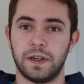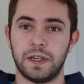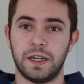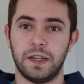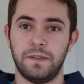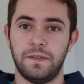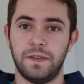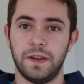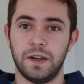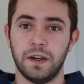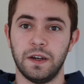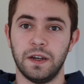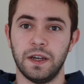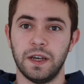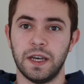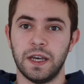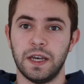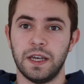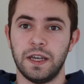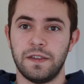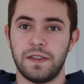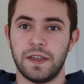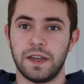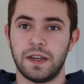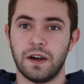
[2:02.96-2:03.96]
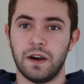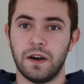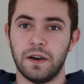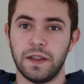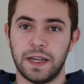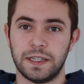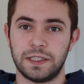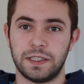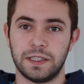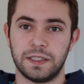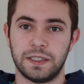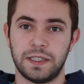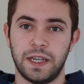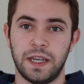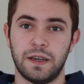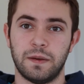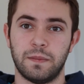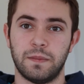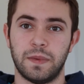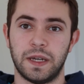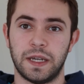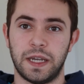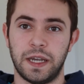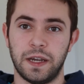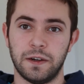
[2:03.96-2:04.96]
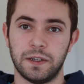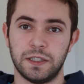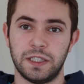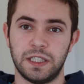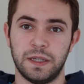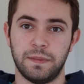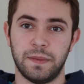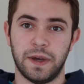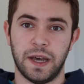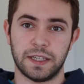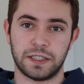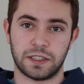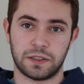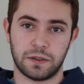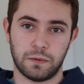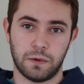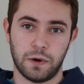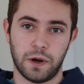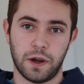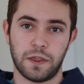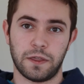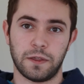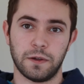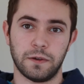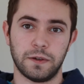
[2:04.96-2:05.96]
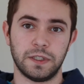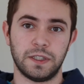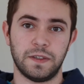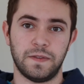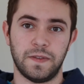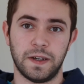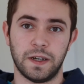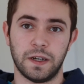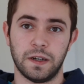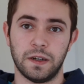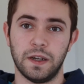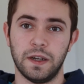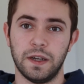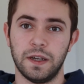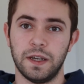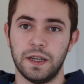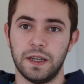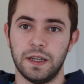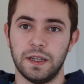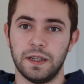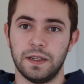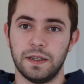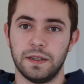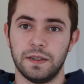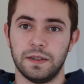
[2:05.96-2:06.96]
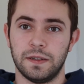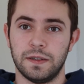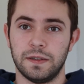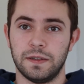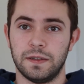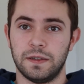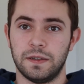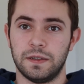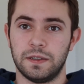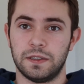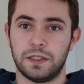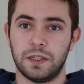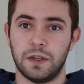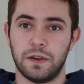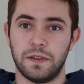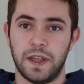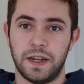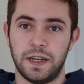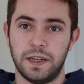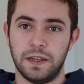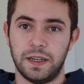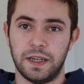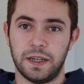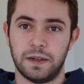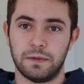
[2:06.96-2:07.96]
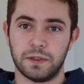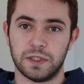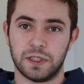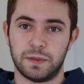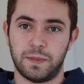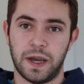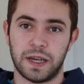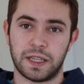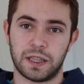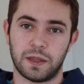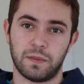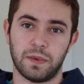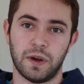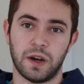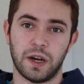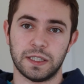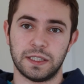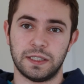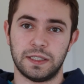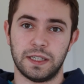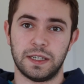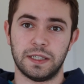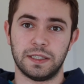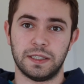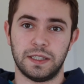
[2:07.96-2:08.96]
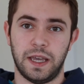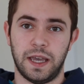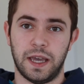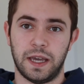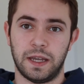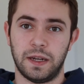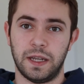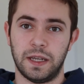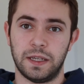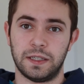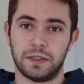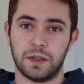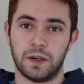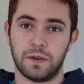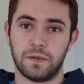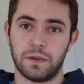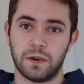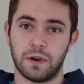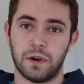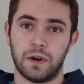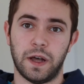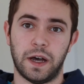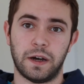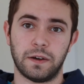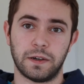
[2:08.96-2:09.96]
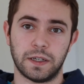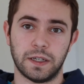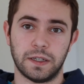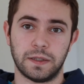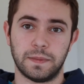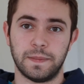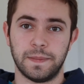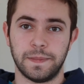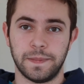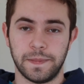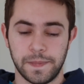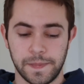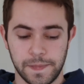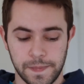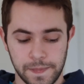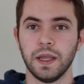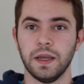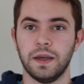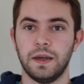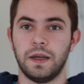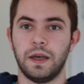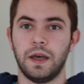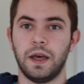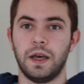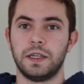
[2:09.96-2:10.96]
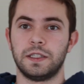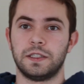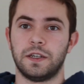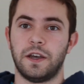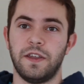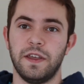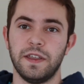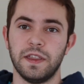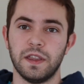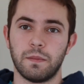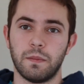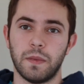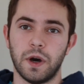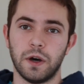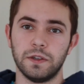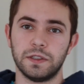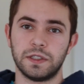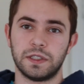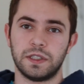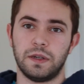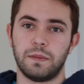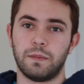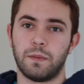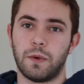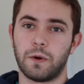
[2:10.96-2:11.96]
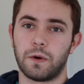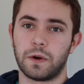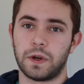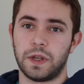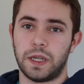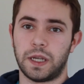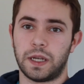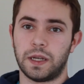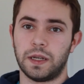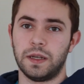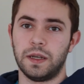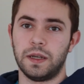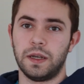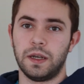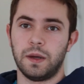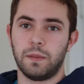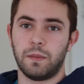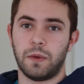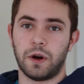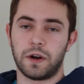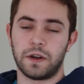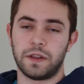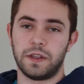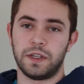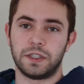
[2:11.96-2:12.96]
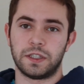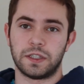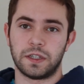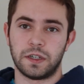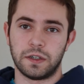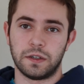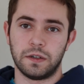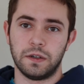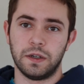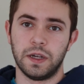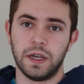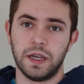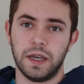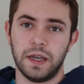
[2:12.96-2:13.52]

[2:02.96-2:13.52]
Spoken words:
any fear, you think, oh, that's just him, but Kirishima has to work through his fear, so then you can respect the process and his overall outcome. So I think the most important part of the show